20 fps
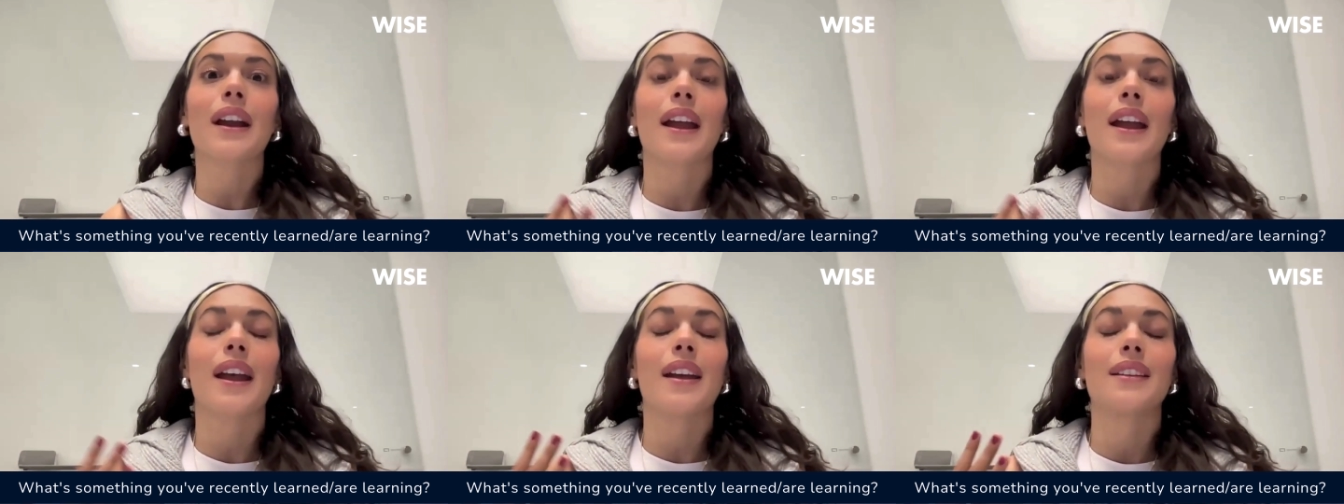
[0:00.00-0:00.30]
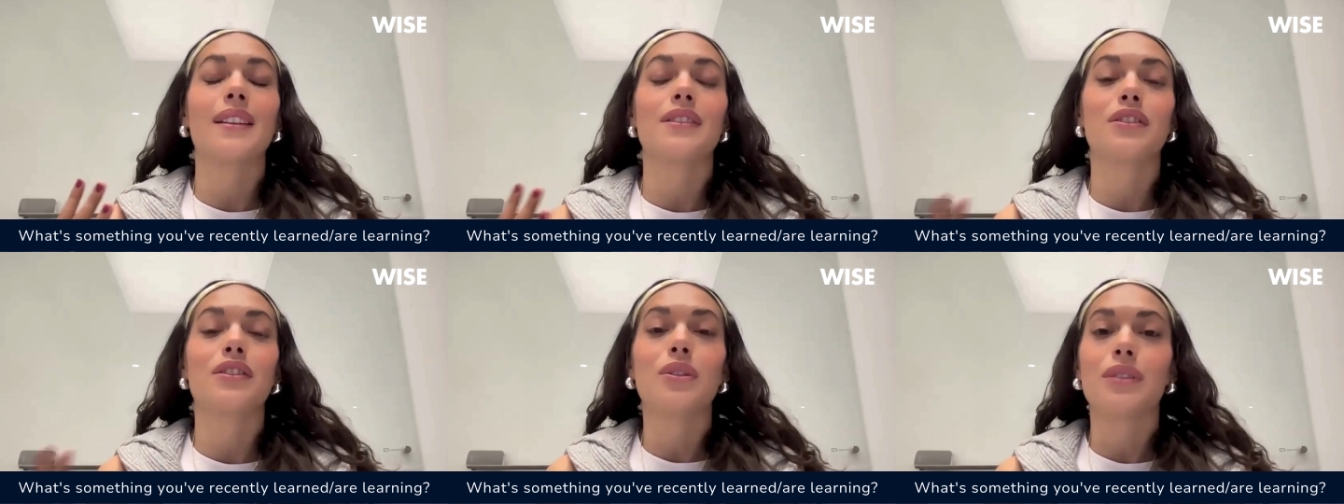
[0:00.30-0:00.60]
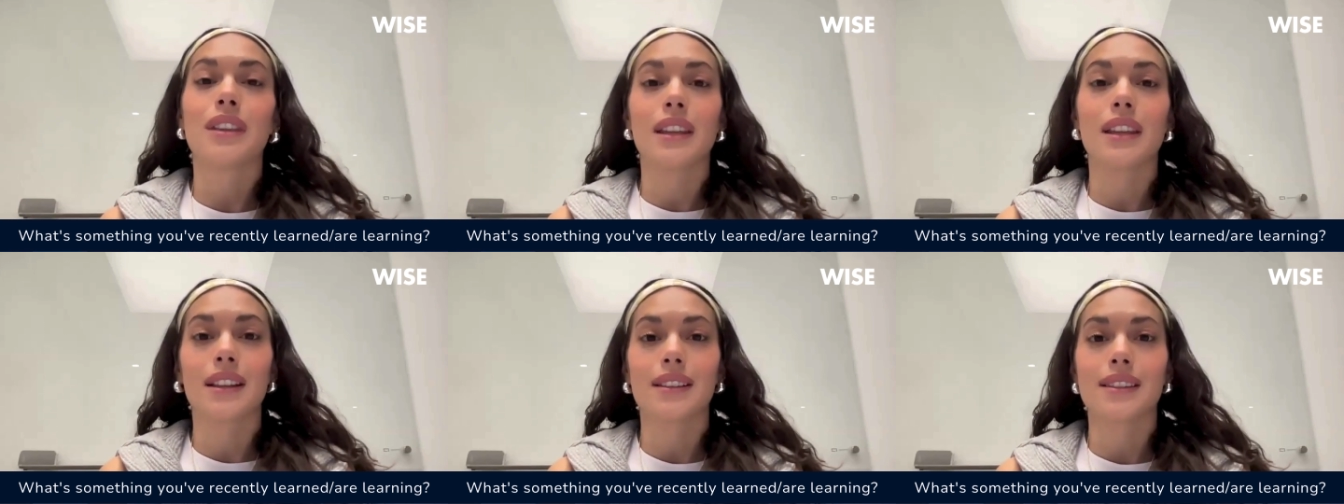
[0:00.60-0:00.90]
and do
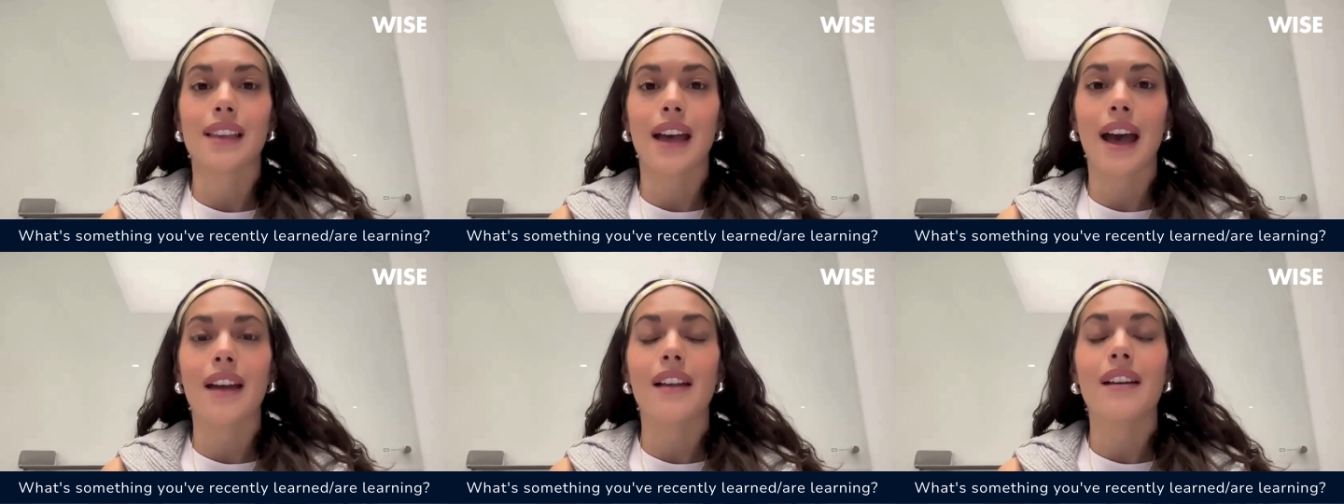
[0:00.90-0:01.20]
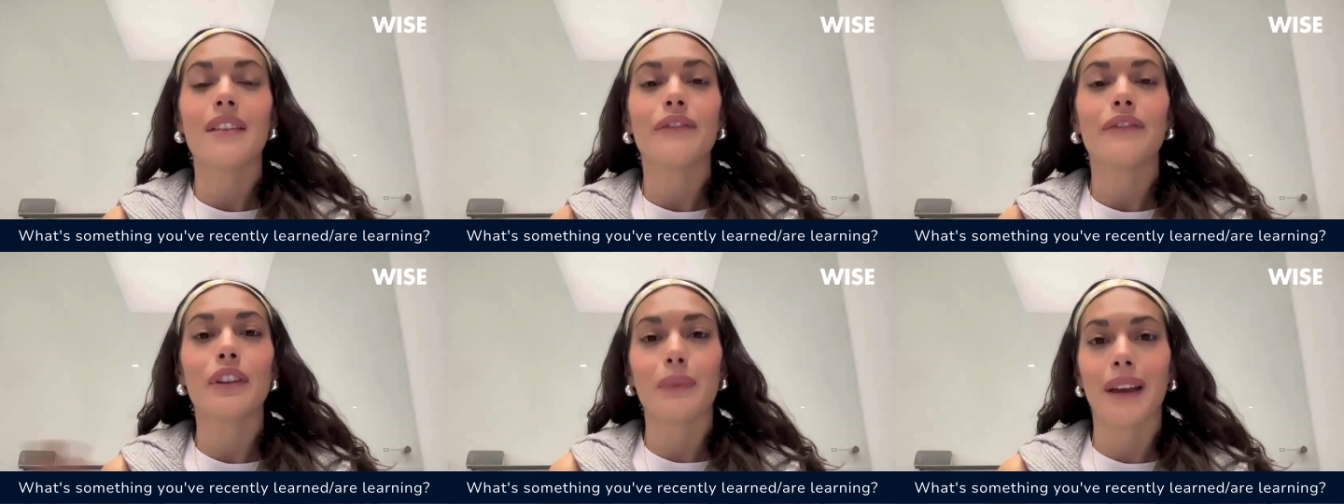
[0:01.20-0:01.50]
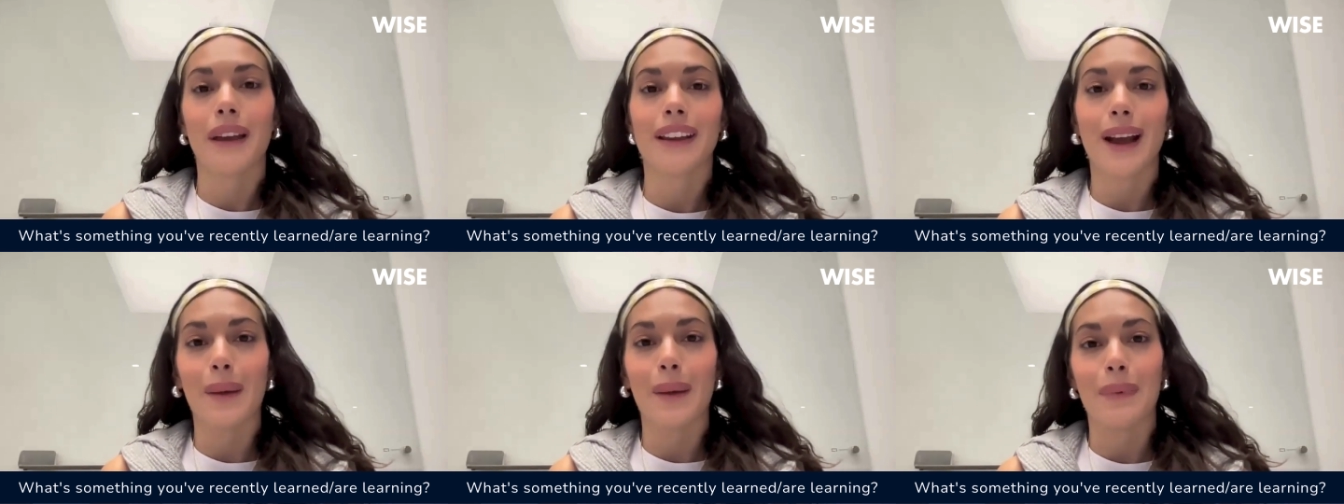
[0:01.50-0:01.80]
things that fill
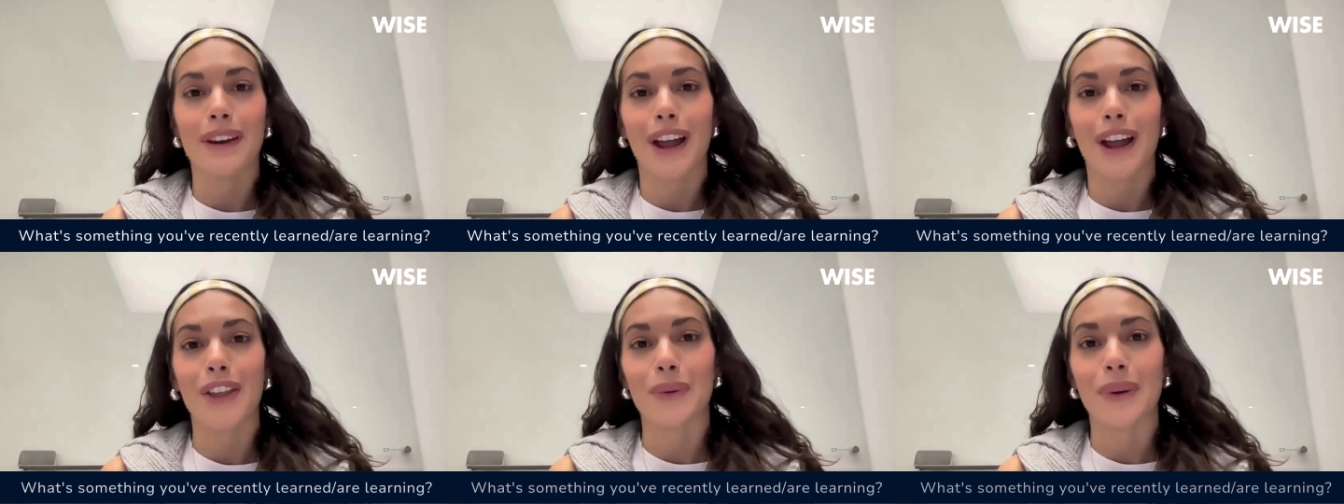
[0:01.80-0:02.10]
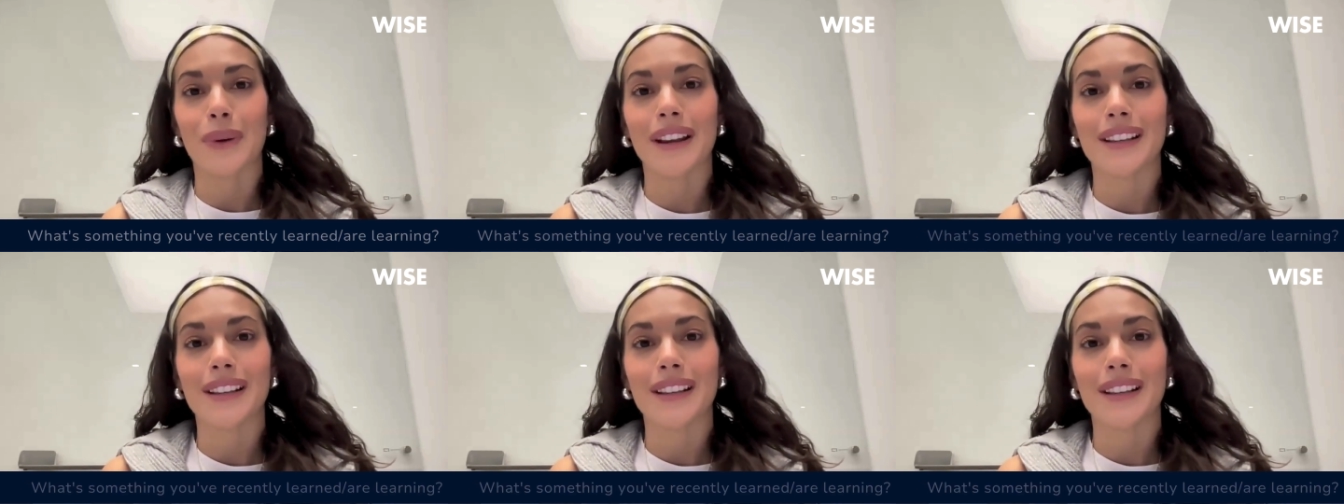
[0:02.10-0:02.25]
my cup in other